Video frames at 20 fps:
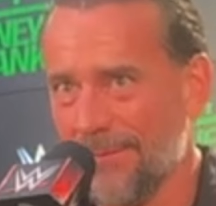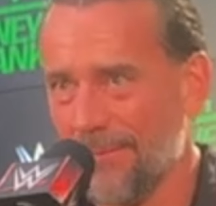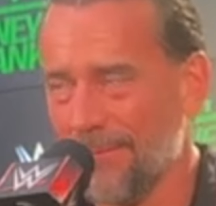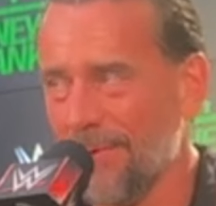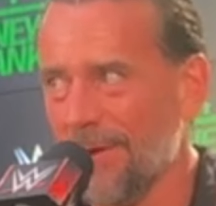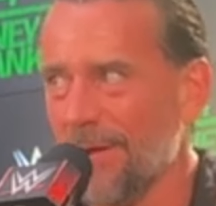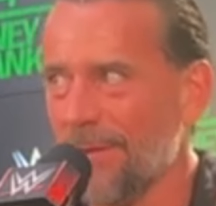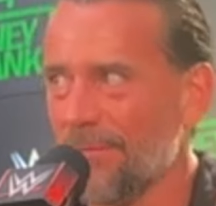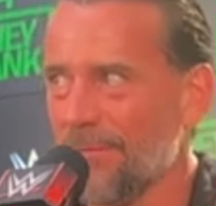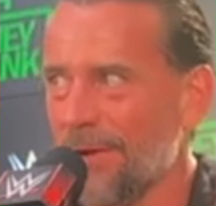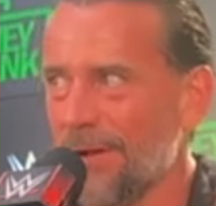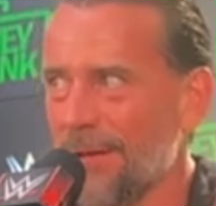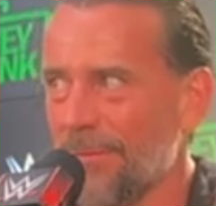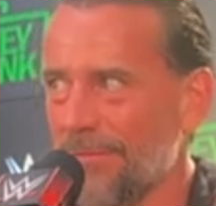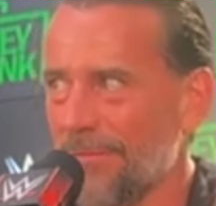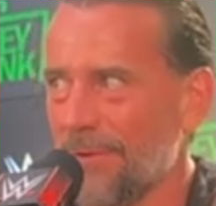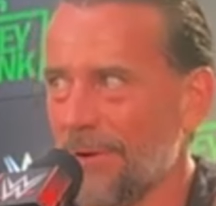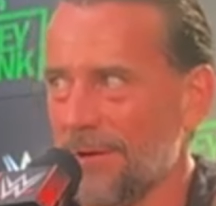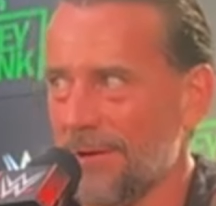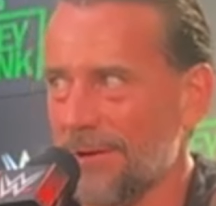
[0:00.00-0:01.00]
more. Right
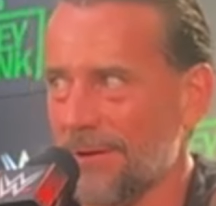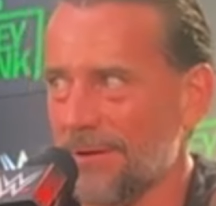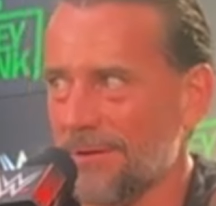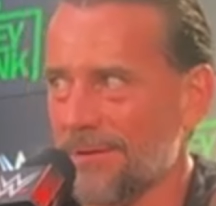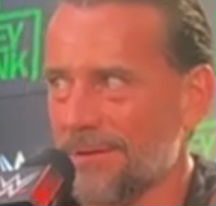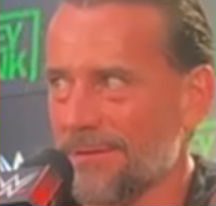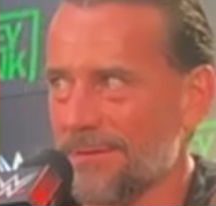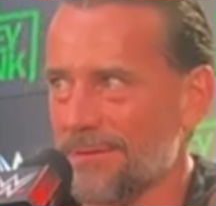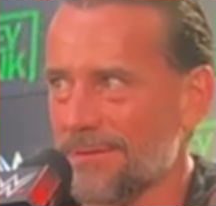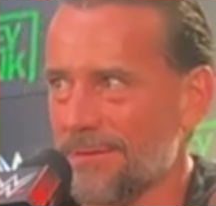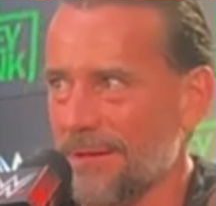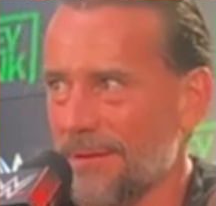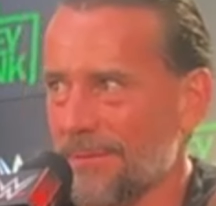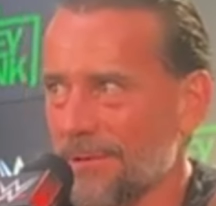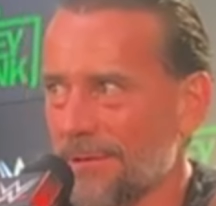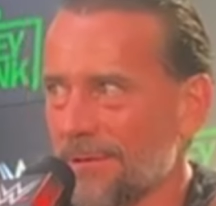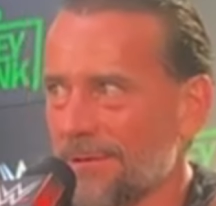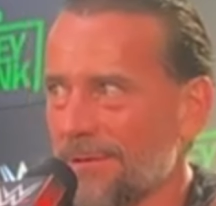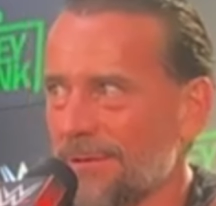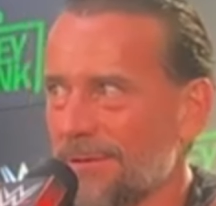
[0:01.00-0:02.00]
up front here.
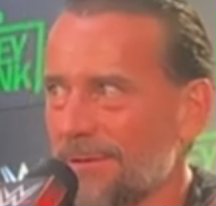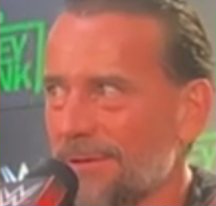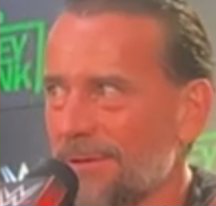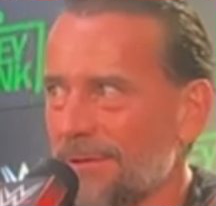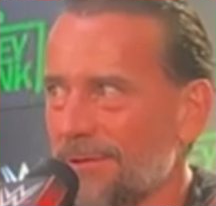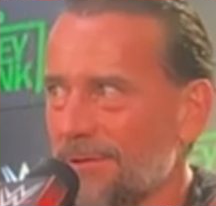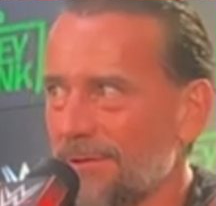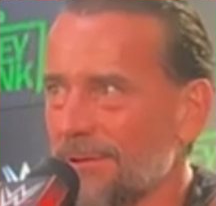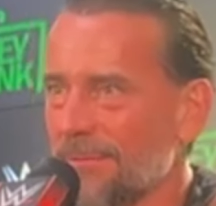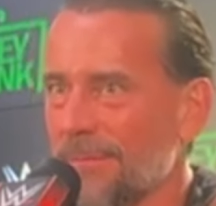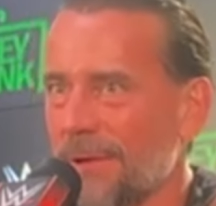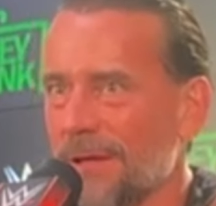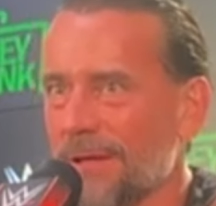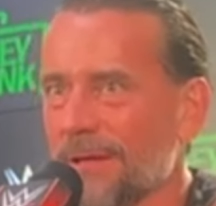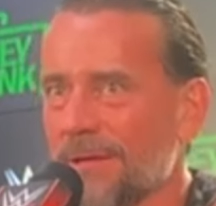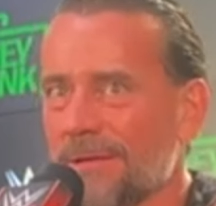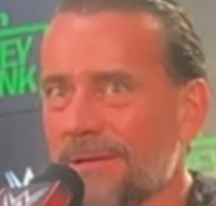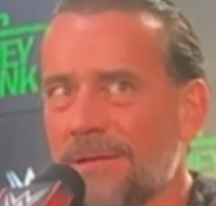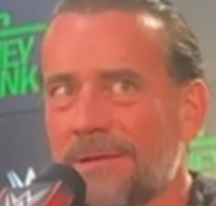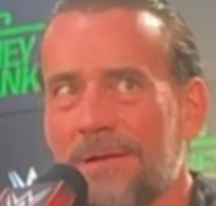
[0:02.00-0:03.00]
You can make
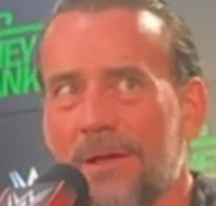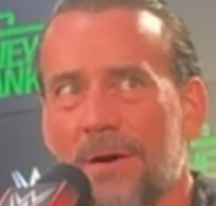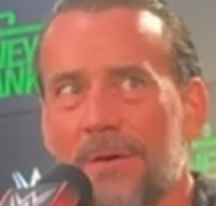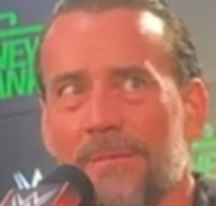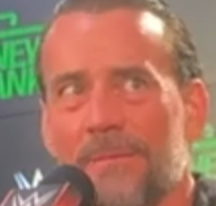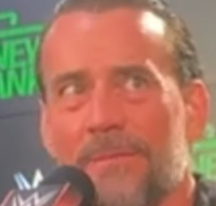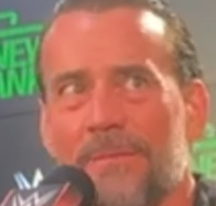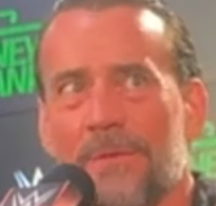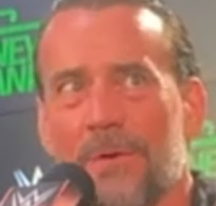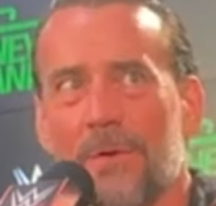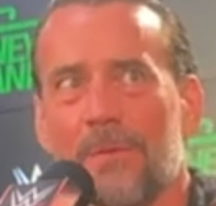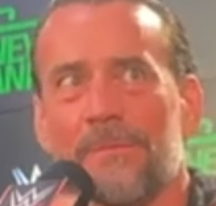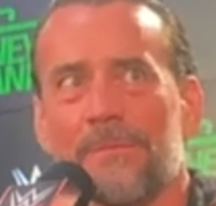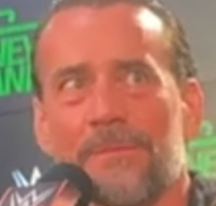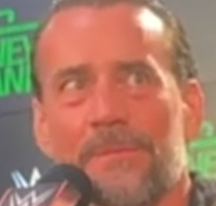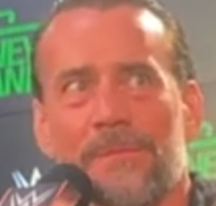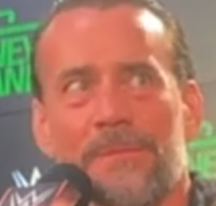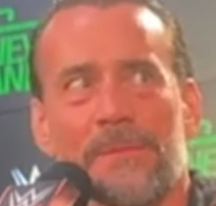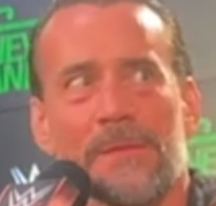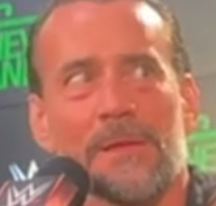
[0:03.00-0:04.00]
it. No? Cool.
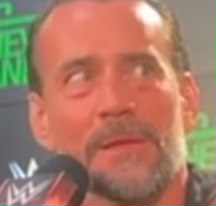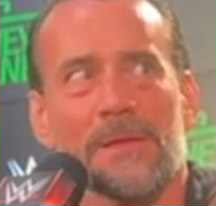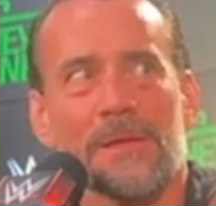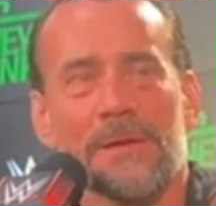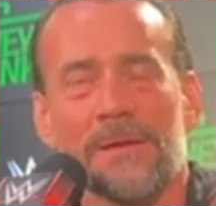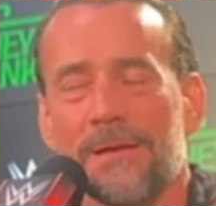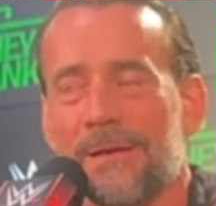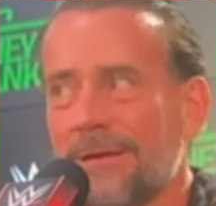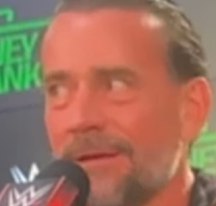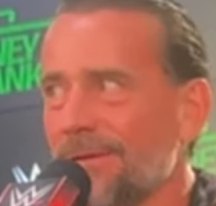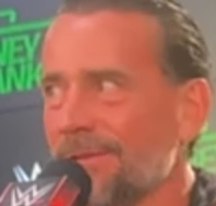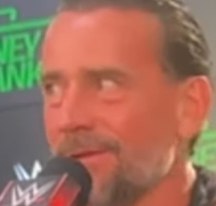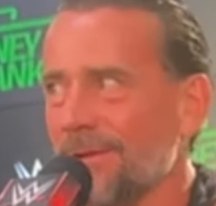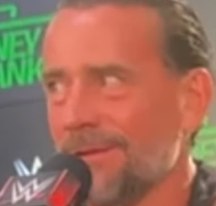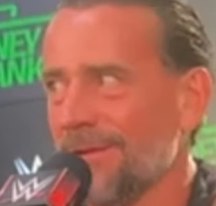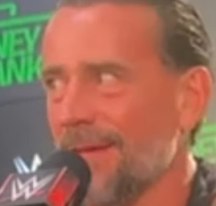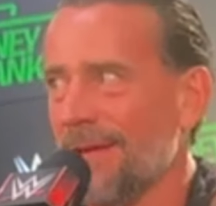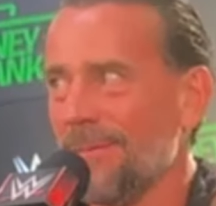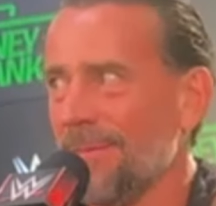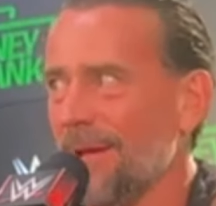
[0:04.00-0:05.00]
You
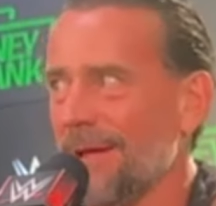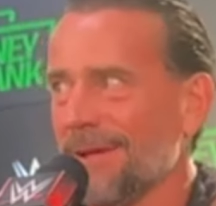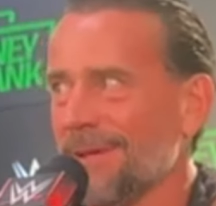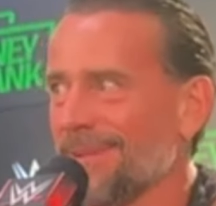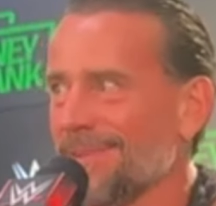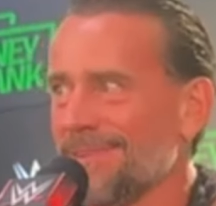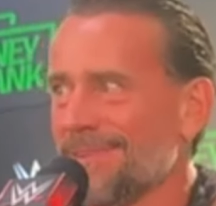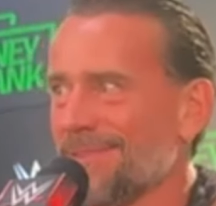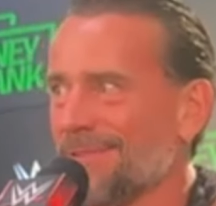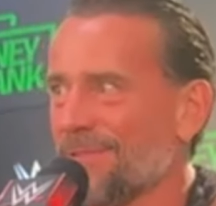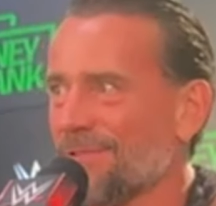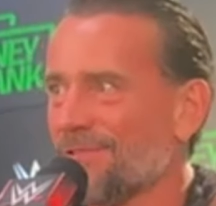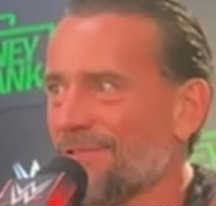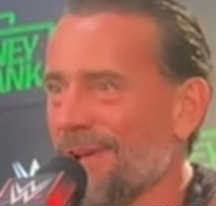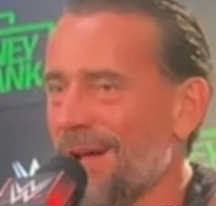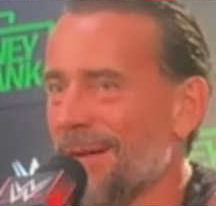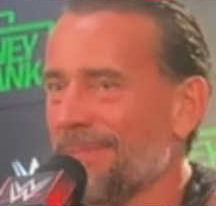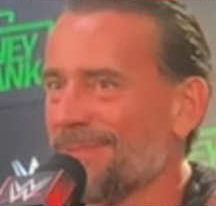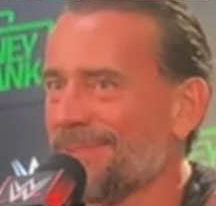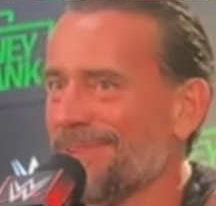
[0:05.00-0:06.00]
can't make it? The
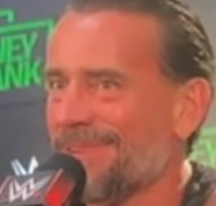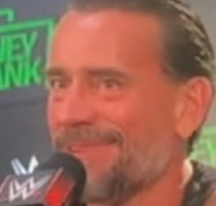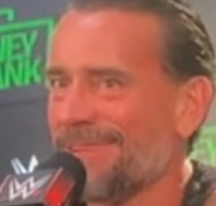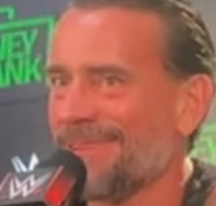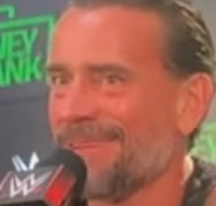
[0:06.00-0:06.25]
traps?